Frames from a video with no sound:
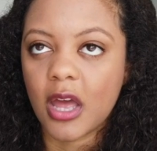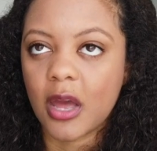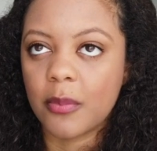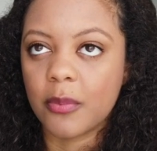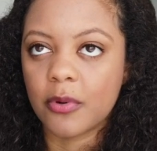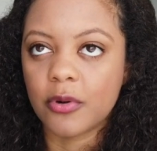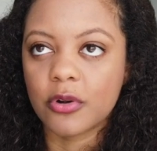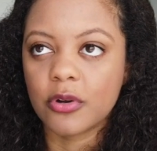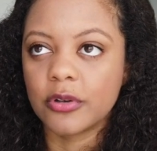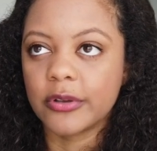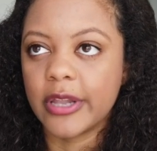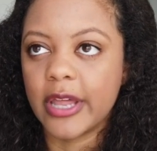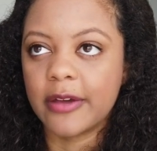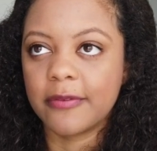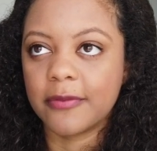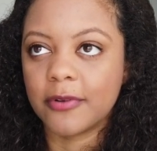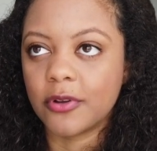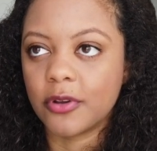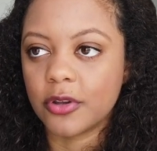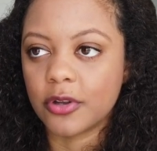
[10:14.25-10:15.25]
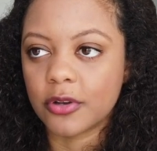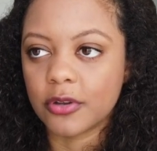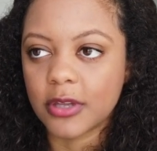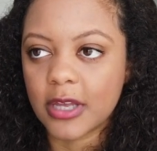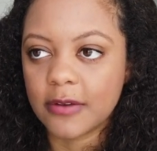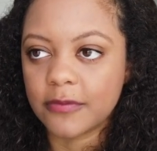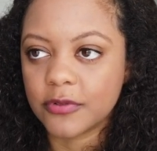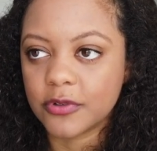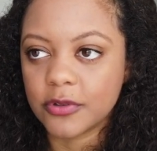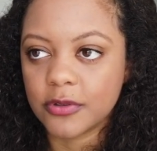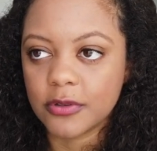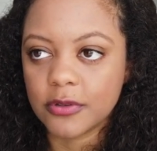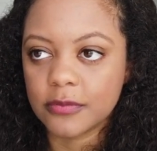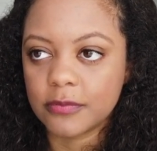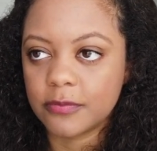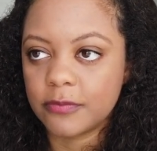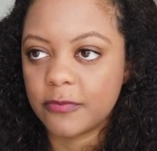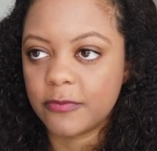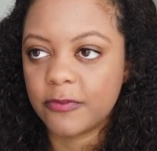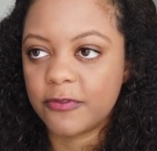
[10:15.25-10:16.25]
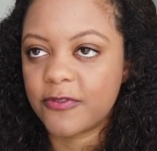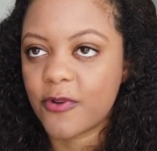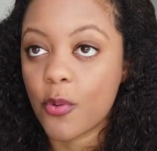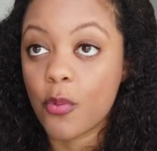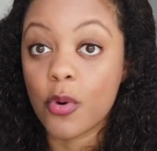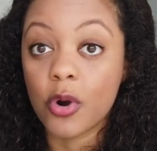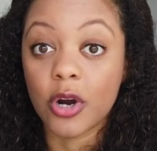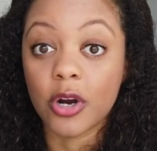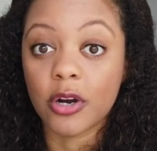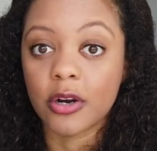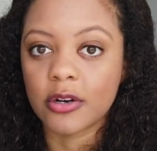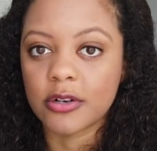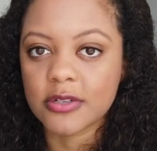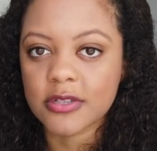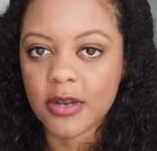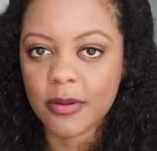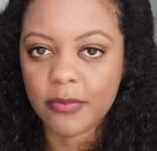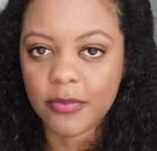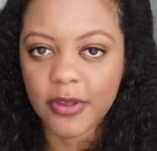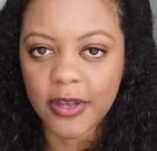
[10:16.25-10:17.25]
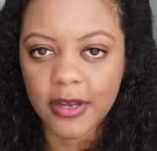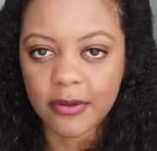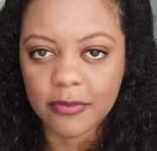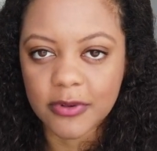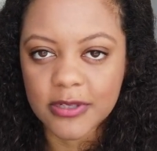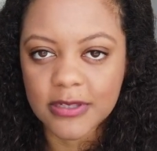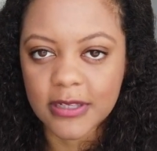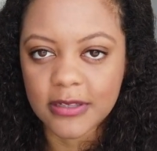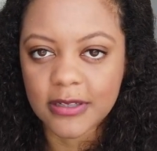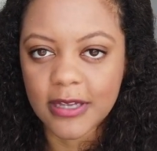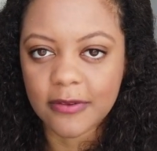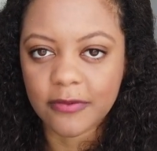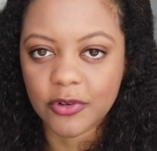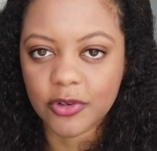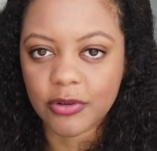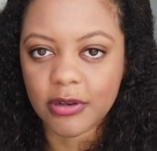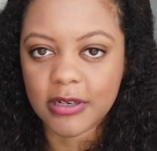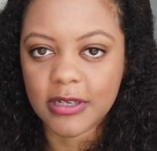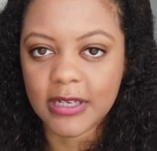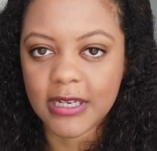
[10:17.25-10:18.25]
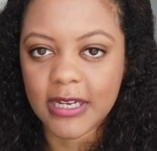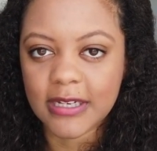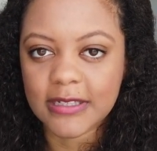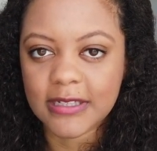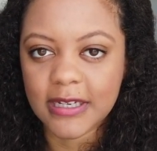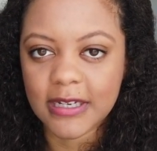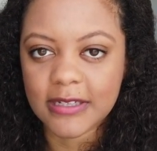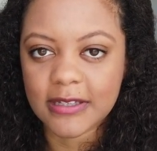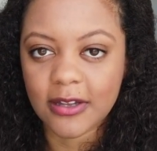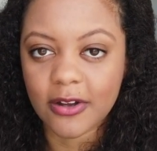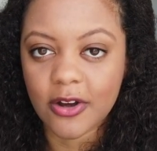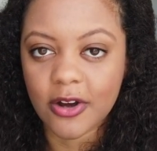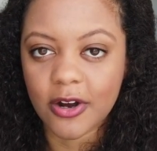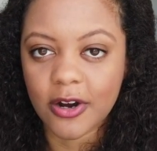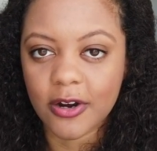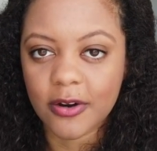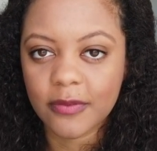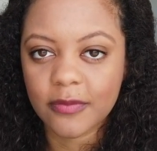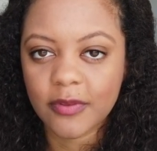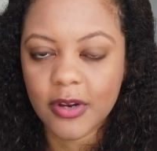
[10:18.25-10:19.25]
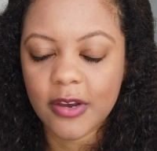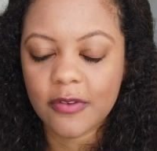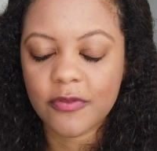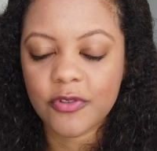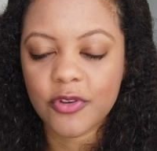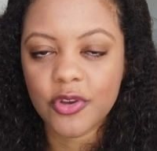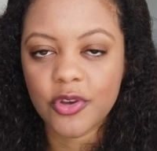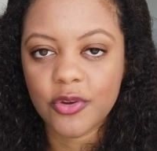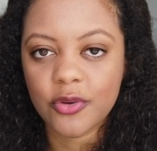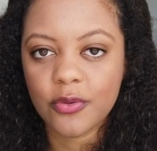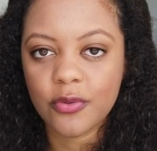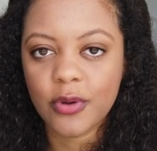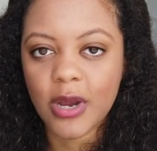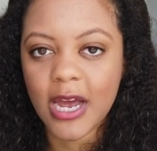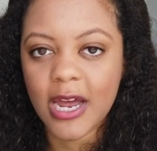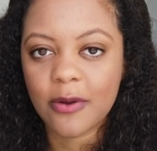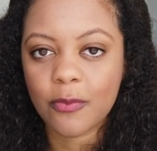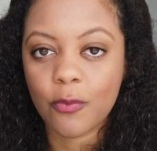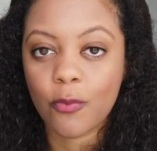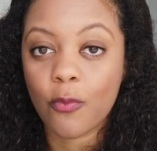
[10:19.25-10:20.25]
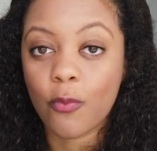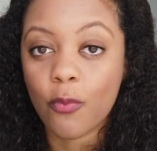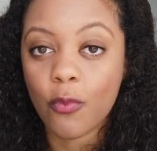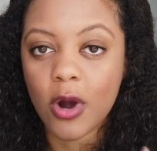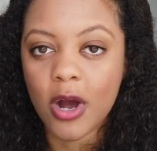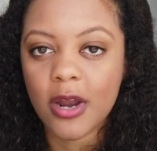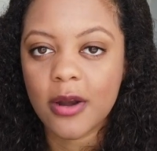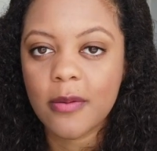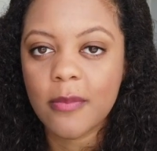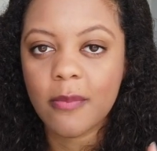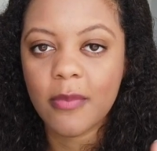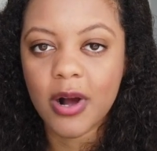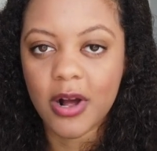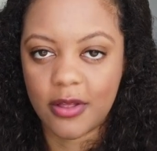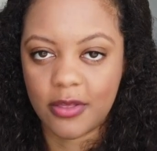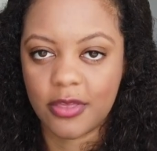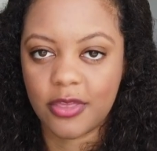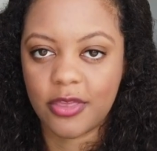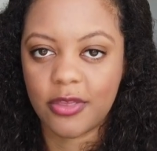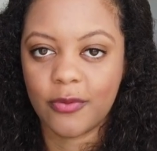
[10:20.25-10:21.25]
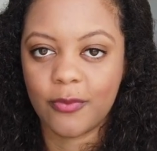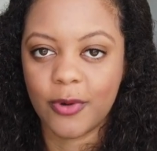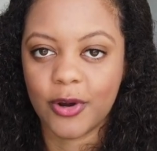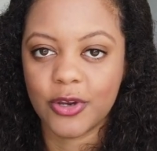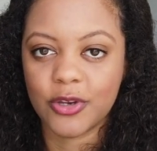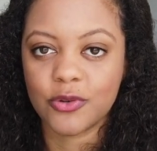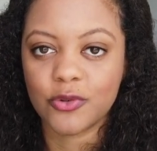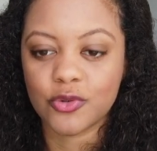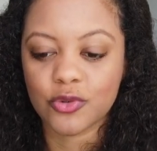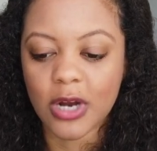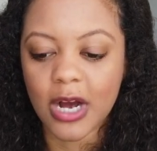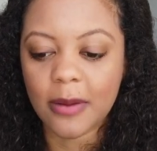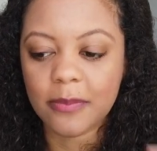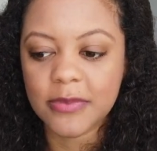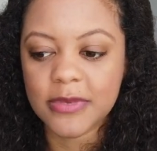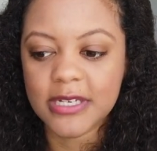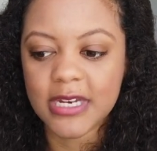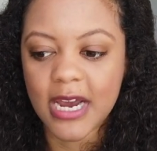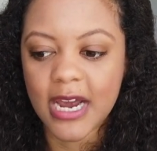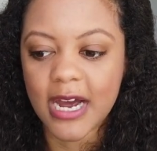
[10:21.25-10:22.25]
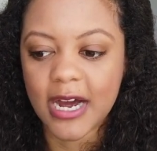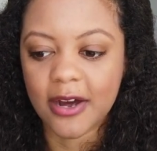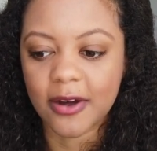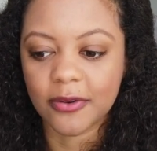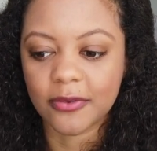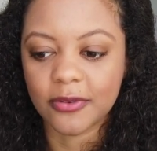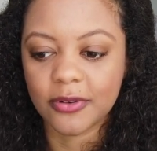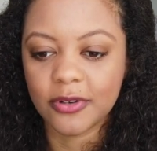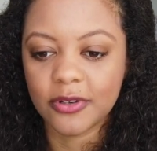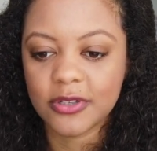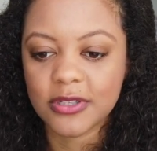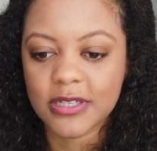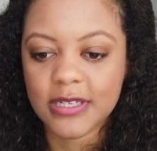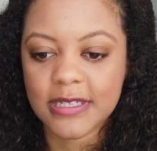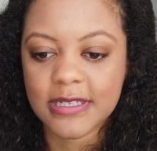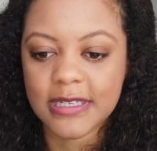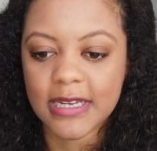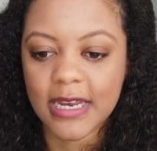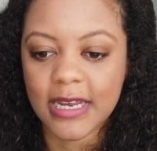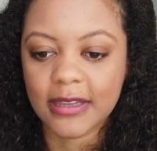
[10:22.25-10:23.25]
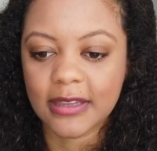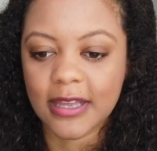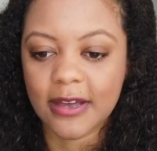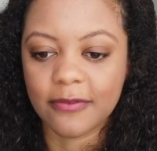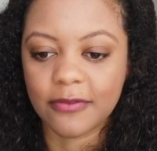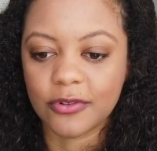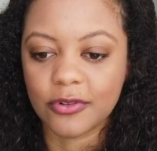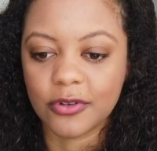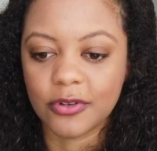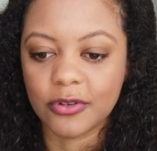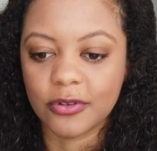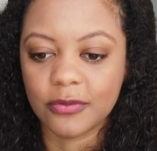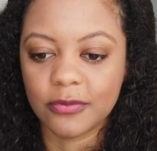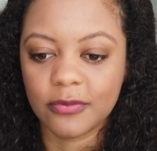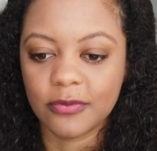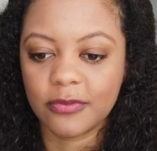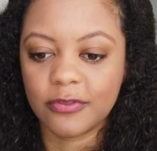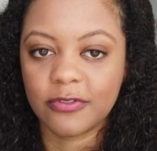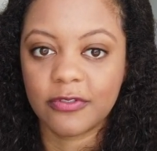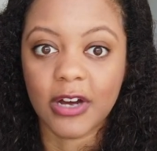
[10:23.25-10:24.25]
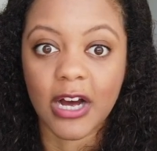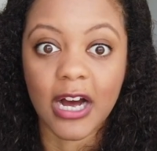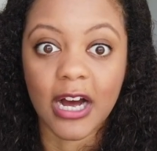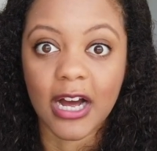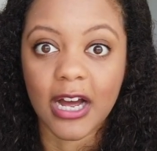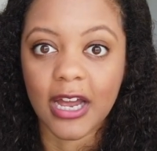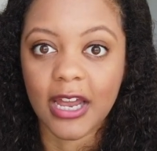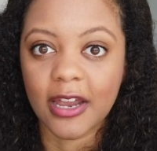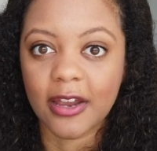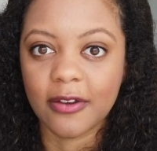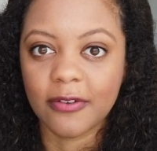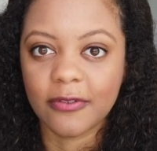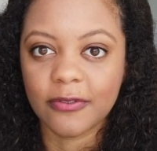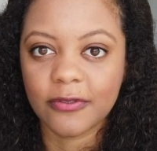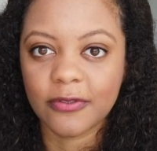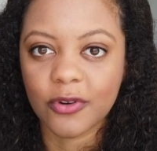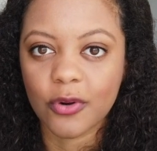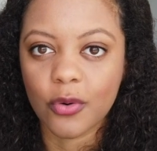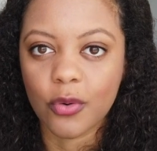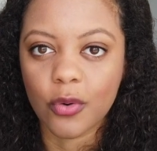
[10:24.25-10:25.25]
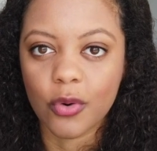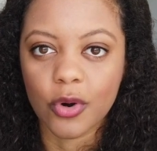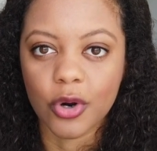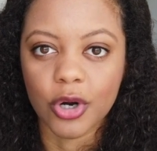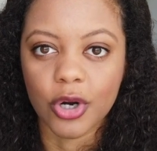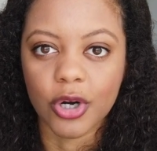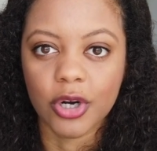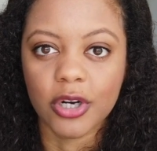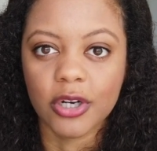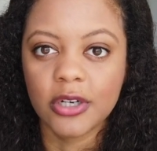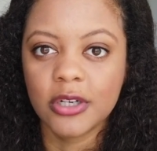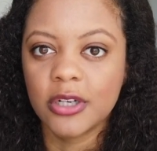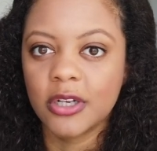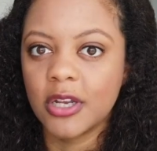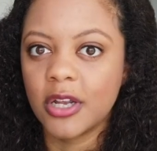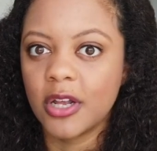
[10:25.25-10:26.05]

emerald level or level 4 or something was the level you had to get the car, if you had 1 month where you dropped down to say level 5 or